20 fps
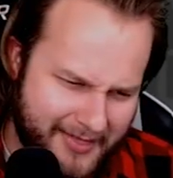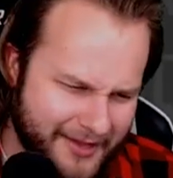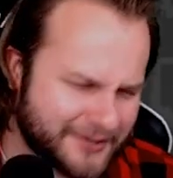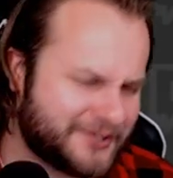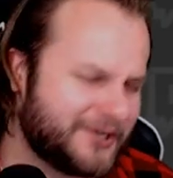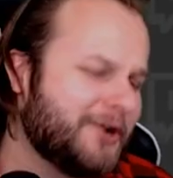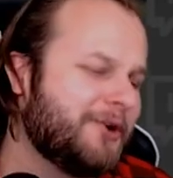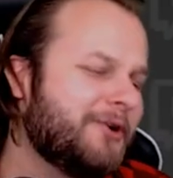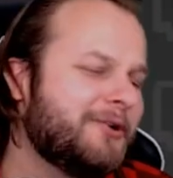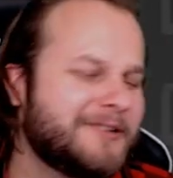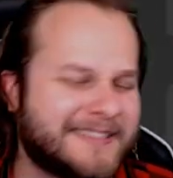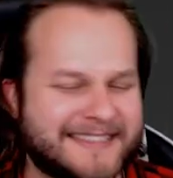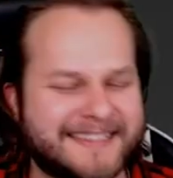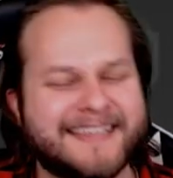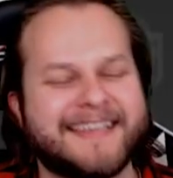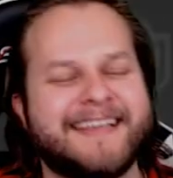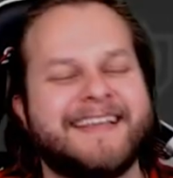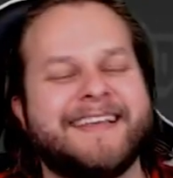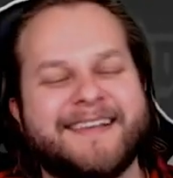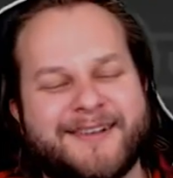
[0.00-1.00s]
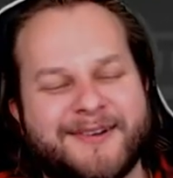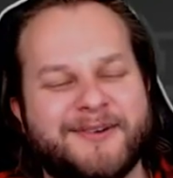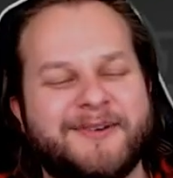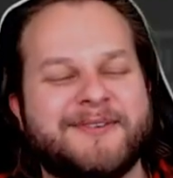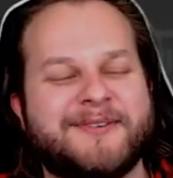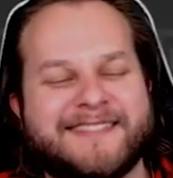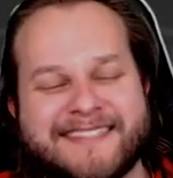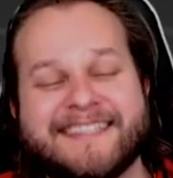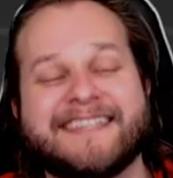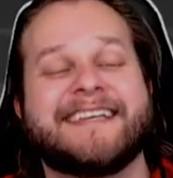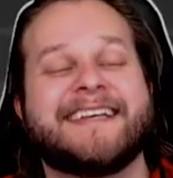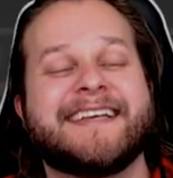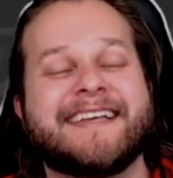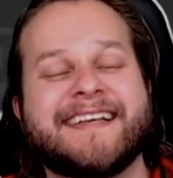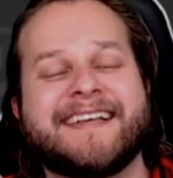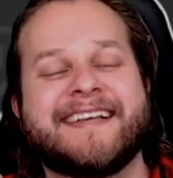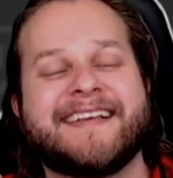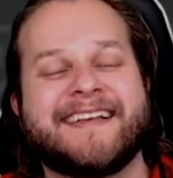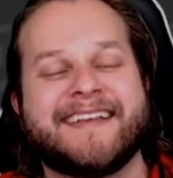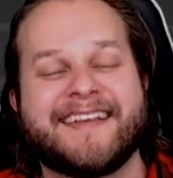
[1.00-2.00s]
Juicy
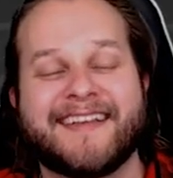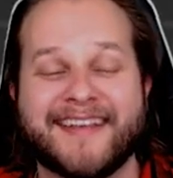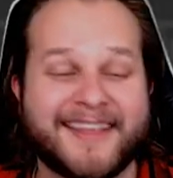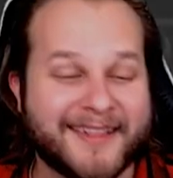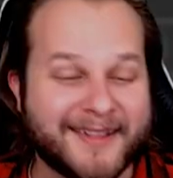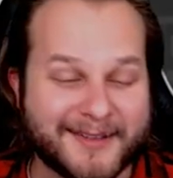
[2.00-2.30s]
coochie,